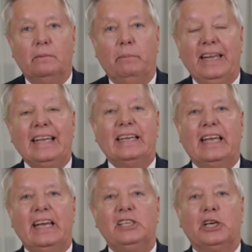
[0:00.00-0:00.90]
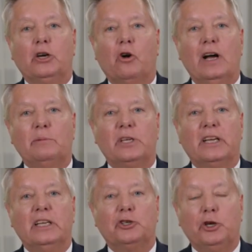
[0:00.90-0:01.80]
being engaged in crimes
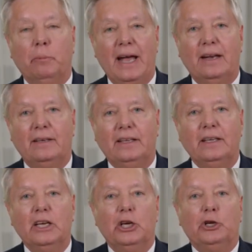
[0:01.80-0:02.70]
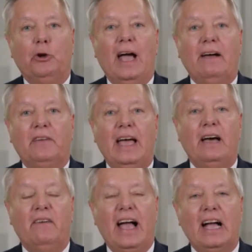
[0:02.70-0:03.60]
against humanity, you have to
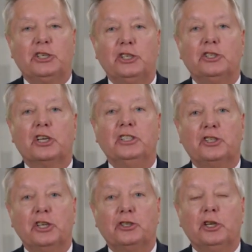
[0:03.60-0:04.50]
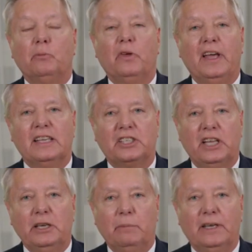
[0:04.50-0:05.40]
have actions consistent with that
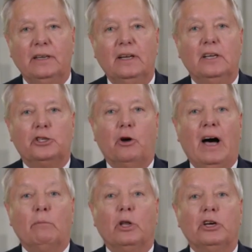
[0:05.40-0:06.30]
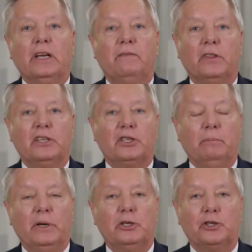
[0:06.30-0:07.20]
statement. So I'm looking for this
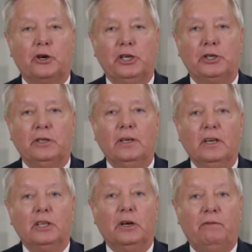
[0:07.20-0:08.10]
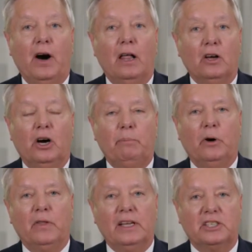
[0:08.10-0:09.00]
administration to follow up
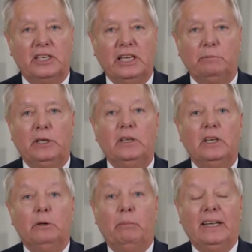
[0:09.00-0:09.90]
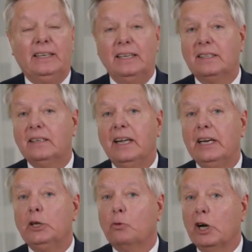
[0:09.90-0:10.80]
on that statement by
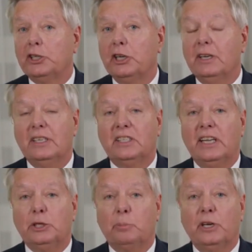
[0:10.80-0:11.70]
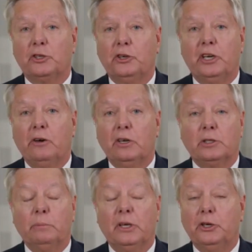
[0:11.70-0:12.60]
designating Russia a state-sponsored
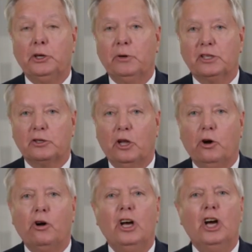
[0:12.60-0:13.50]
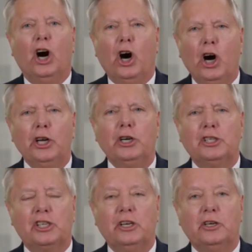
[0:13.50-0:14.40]
terrorism under U.S. law.
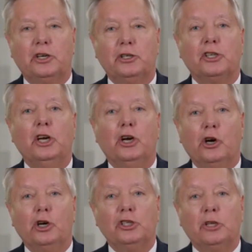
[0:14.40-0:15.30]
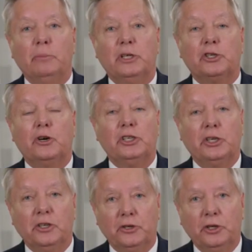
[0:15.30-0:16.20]
100 senators urge the
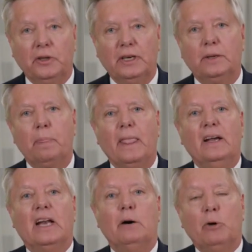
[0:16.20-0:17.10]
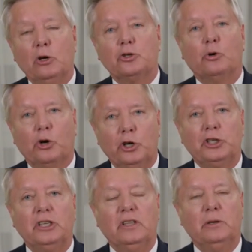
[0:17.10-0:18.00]
administration to do that. I'm also
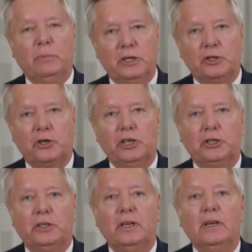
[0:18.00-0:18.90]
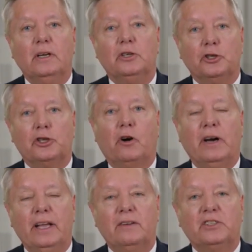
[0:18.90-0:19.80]
urging the administration to
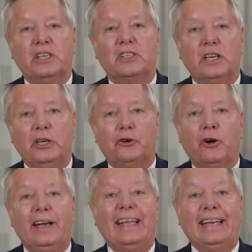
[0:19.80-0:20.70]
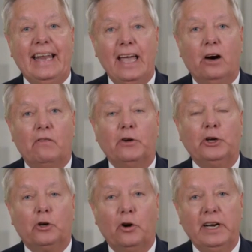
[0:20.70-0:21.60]
start F-16 training now for
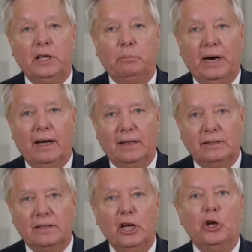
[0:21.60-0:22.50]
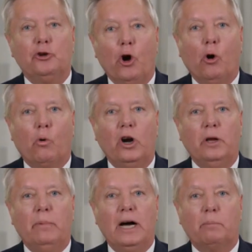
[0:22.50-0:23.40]
Ukrainian pilots. Don't worry
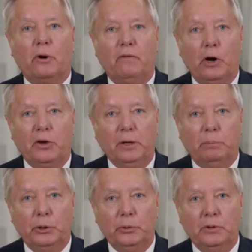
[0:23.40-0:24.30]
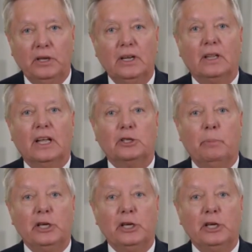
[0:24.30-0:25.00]
about provoking Putin. Let's